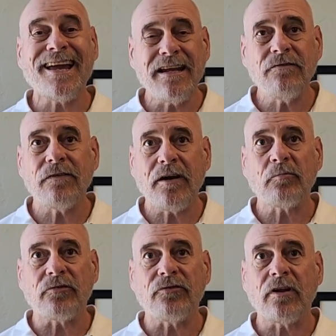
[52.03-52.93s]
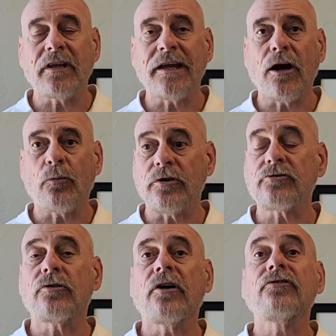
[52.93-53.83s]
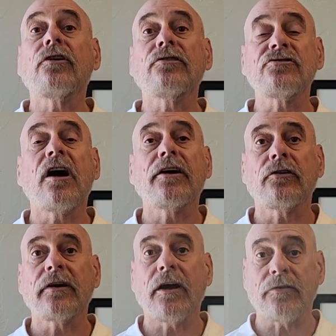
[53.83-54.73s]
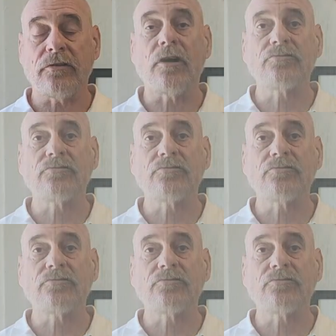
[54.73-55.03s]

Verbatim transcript: 85% of the outreach across our entire county, not